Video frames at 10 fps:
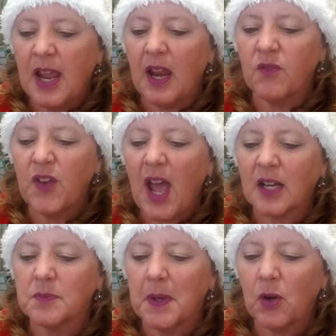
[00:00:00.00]
In
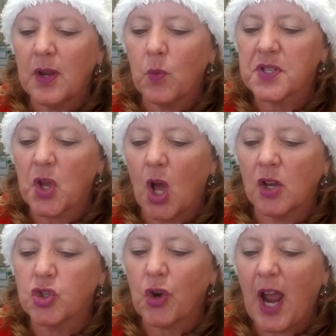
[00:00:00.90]
fact, Mary was
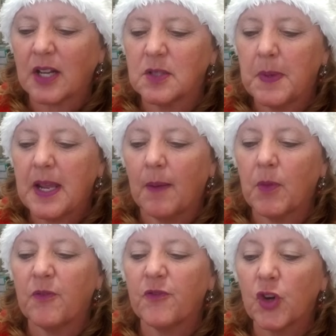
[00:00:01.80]
on track to become the